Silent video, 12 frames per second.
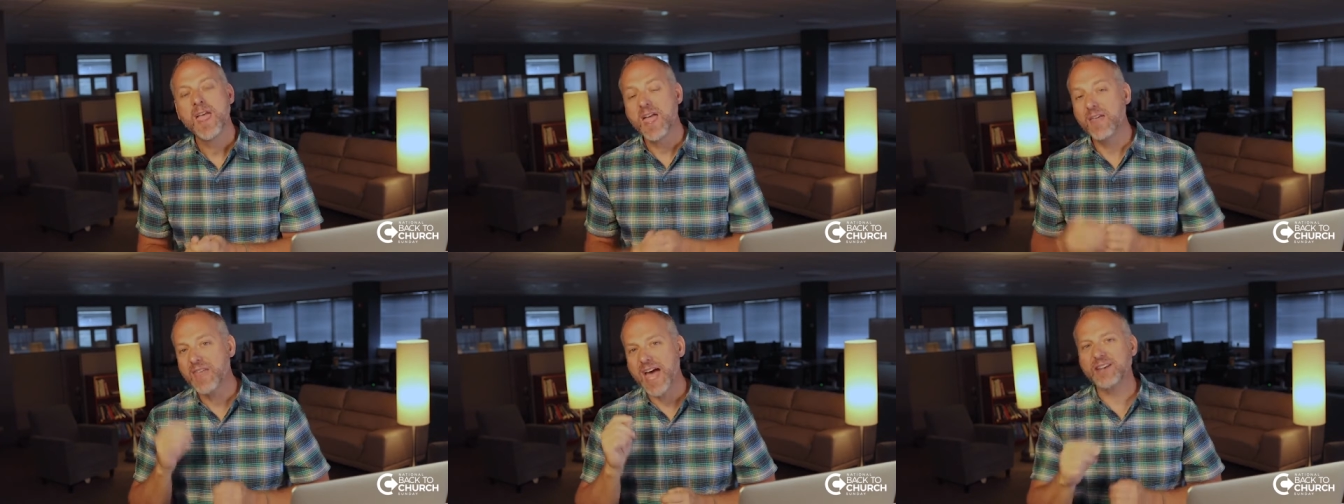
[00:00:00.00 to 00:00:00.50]

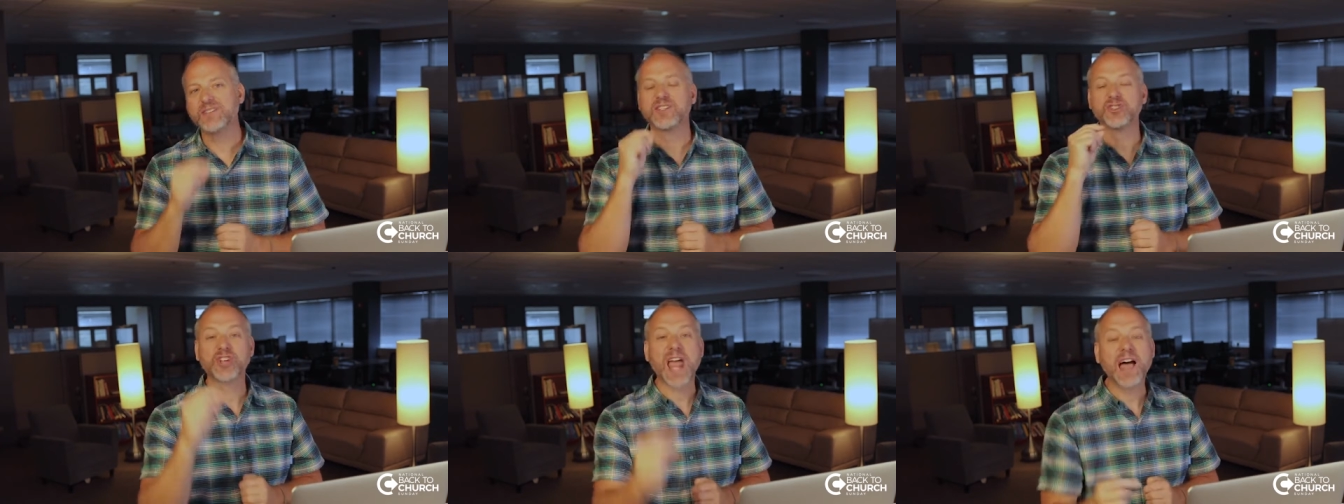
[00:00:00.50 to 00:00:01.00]
And that is to
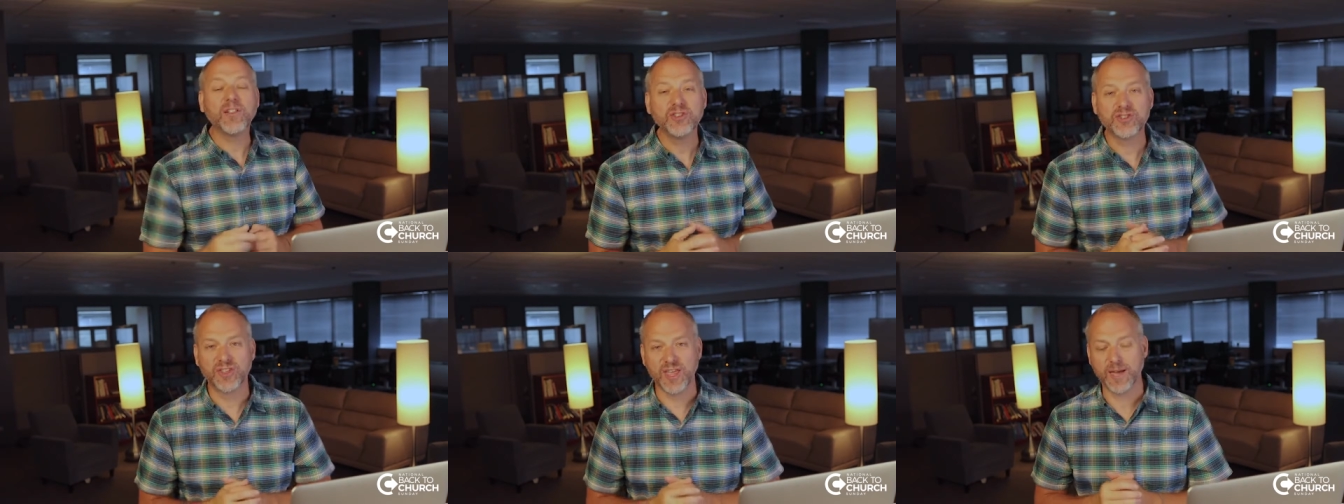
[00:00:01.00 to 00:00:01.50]

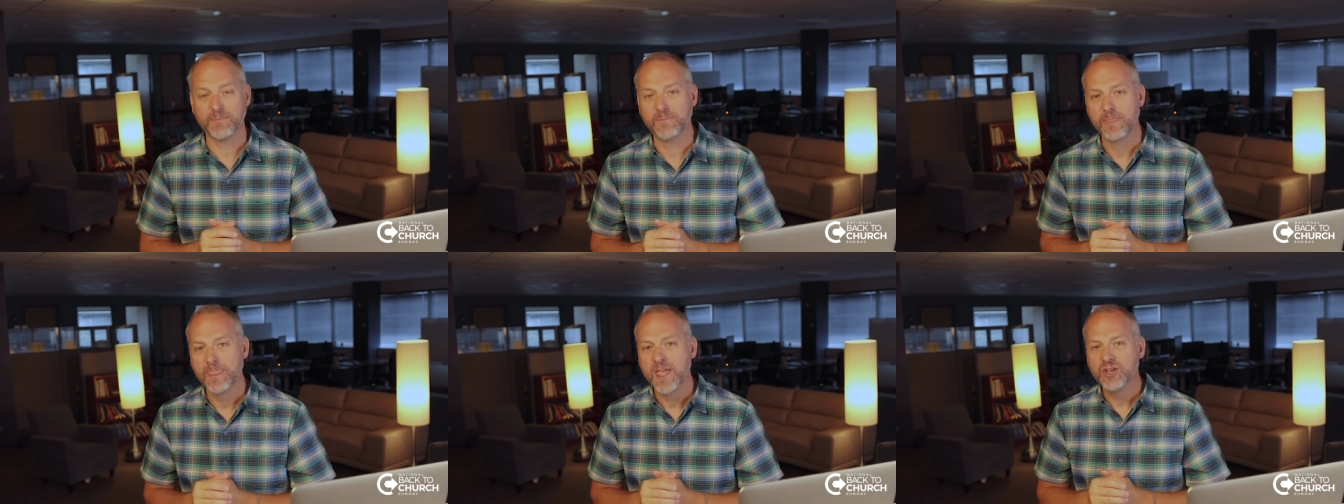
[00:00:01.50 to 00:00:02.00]
challenge them
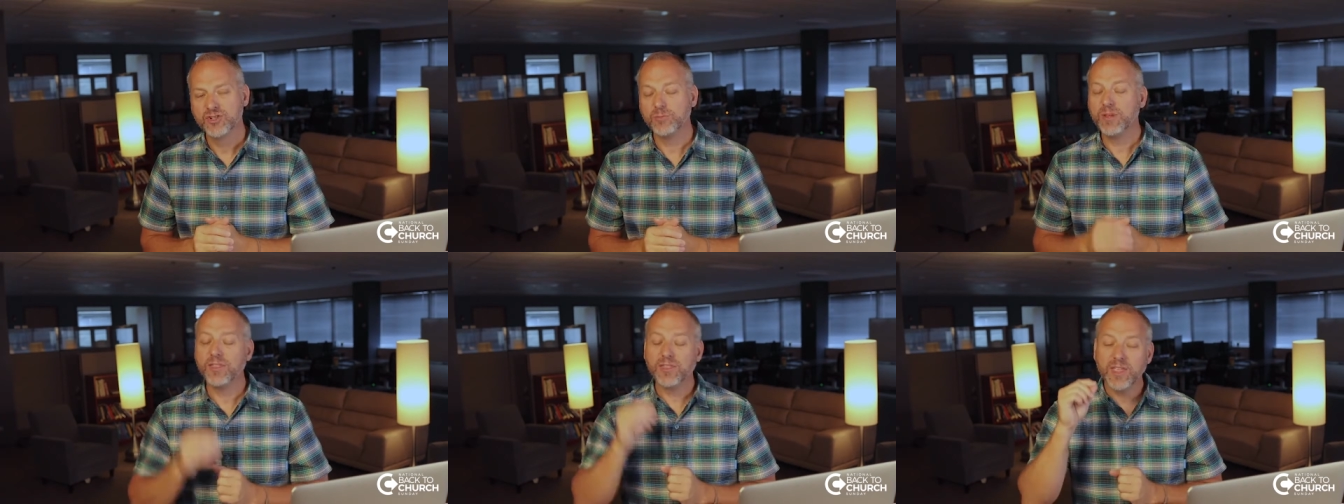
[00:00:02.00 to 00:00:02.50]
to
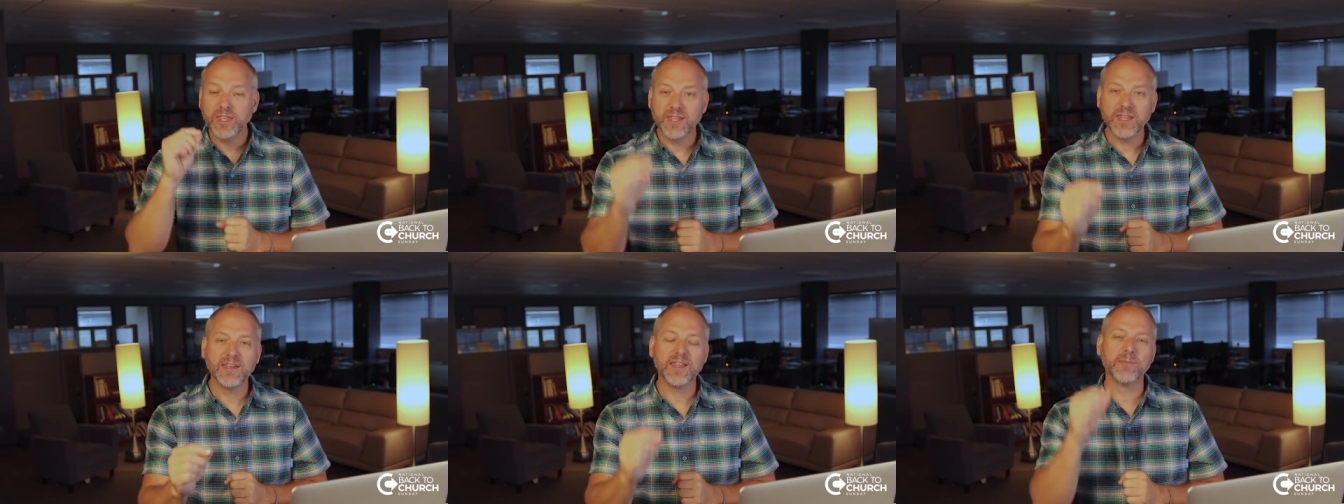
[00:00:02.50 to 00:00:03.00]
be
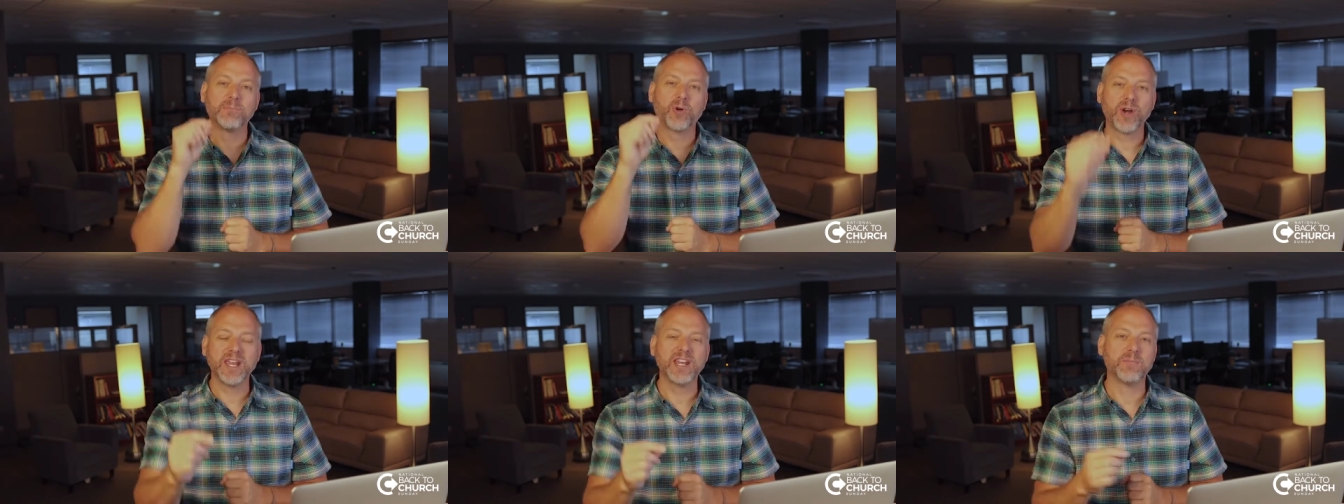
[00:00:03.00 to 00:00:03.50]
thinking and
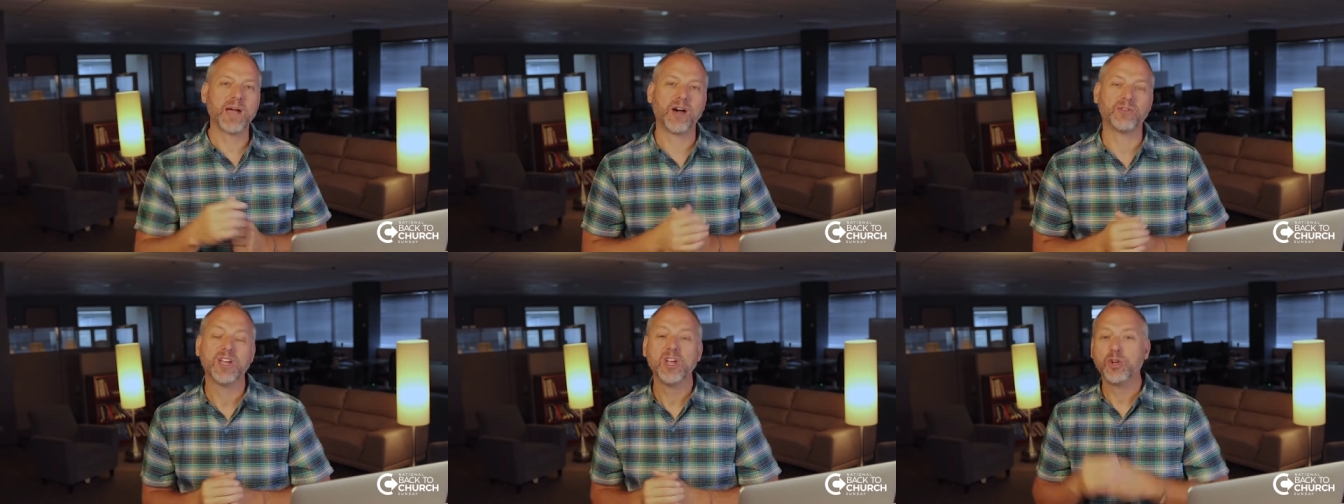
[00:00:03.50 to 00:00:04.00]
praying
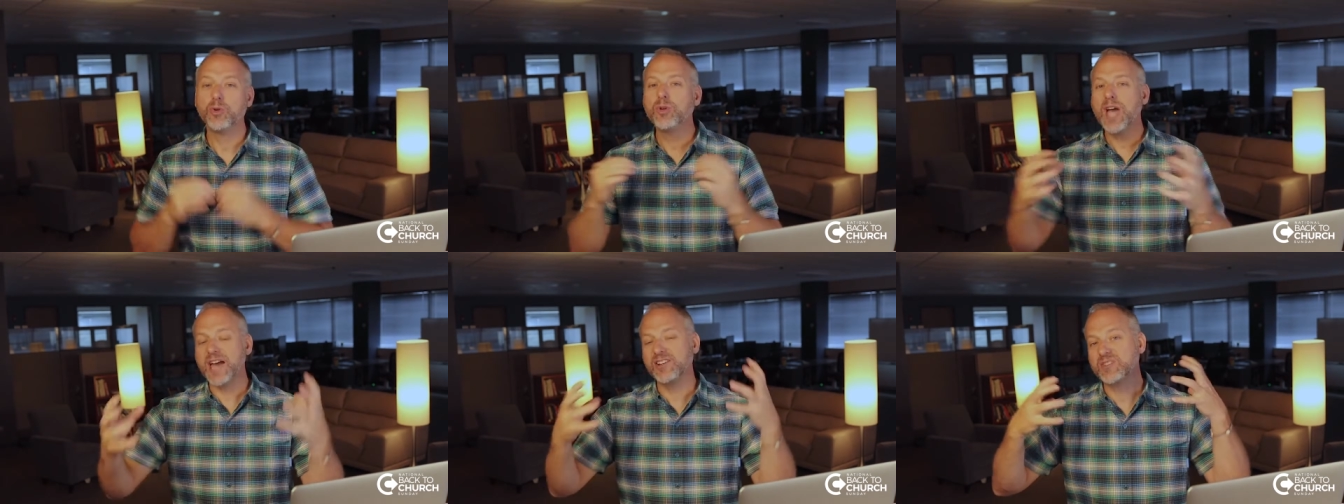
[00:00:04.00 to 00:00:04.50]
about who
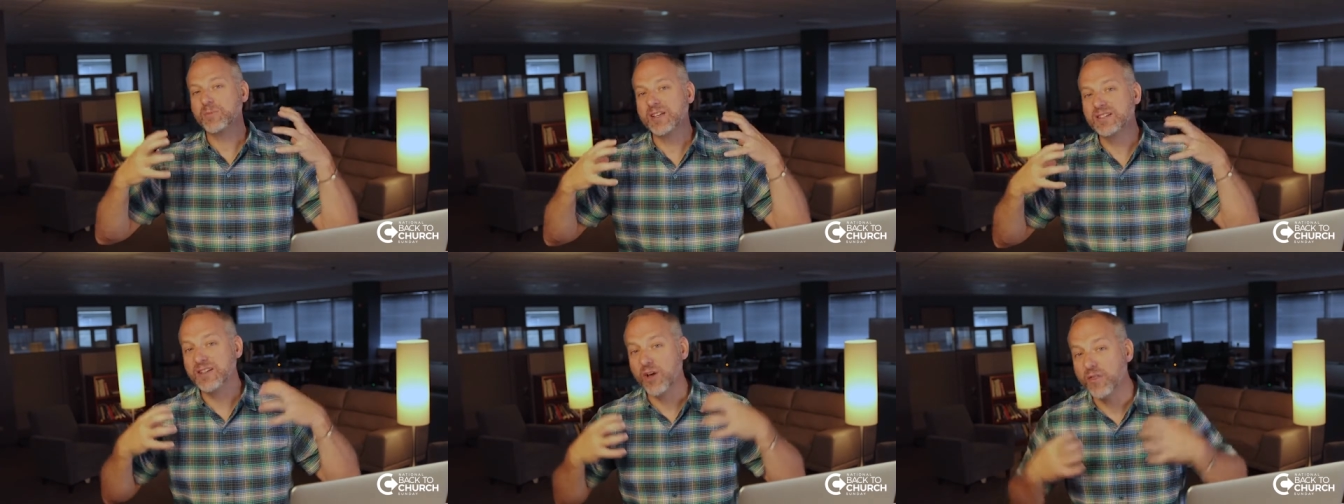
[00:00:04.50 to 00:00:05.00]
God is
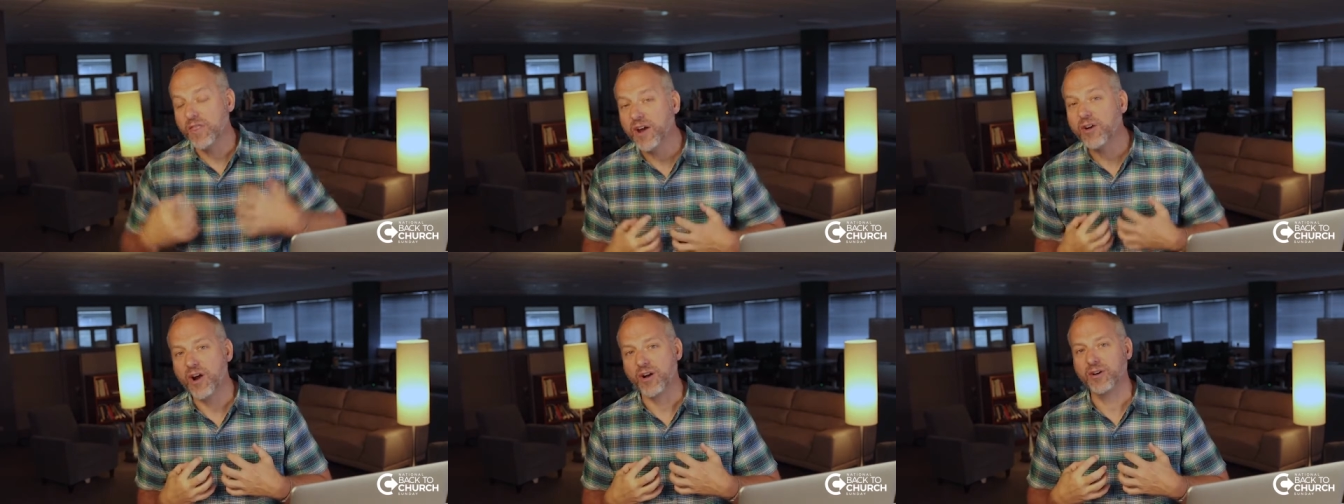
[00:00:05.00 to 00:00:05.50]
placing on
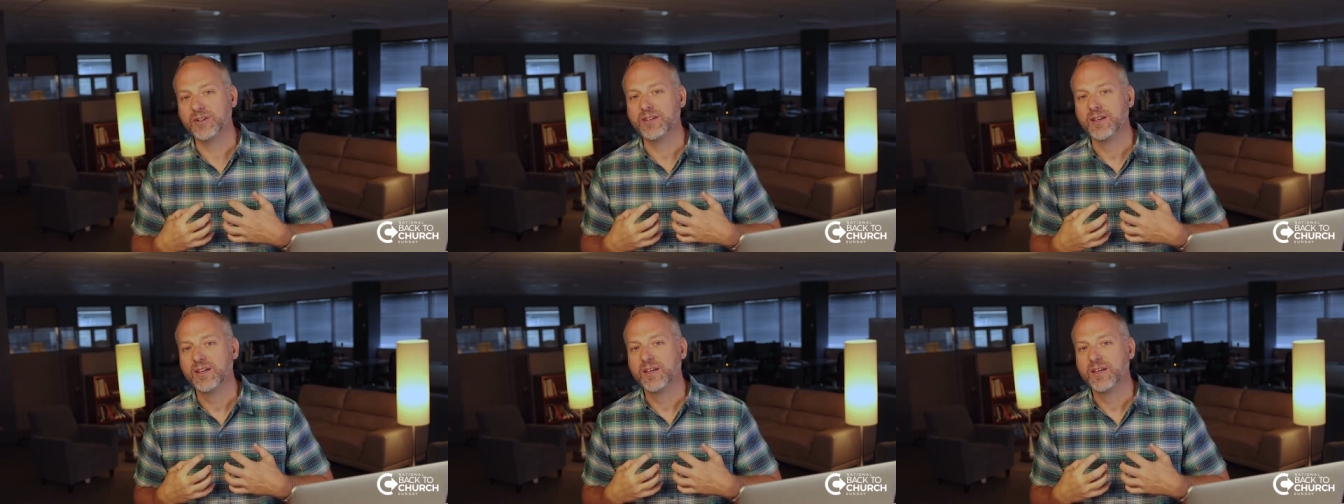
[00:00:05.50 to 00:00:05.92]
their heart